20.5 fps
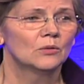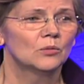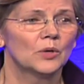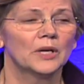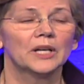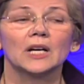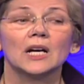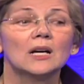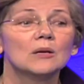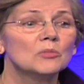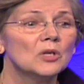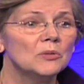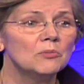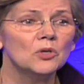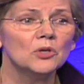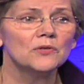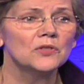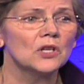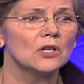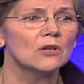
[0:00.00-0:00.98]
when a
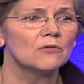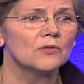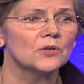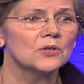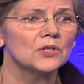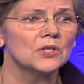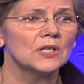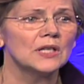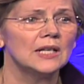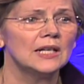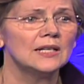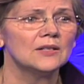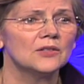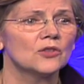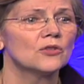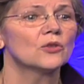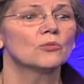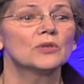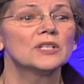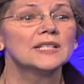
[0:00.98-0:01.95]
company moves
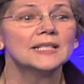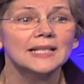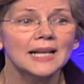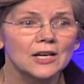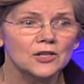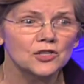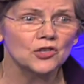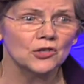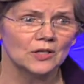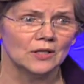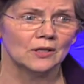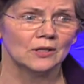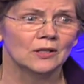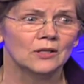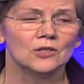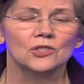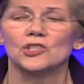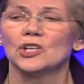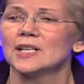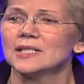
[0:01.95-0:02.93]
overseas or the recession
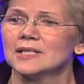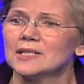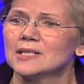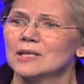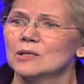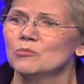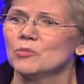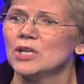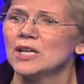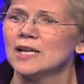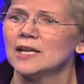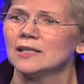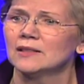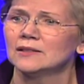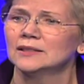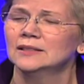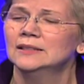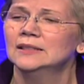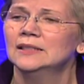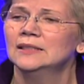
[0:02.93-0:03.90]
shuts them
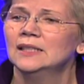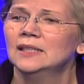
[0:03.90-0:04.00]
down,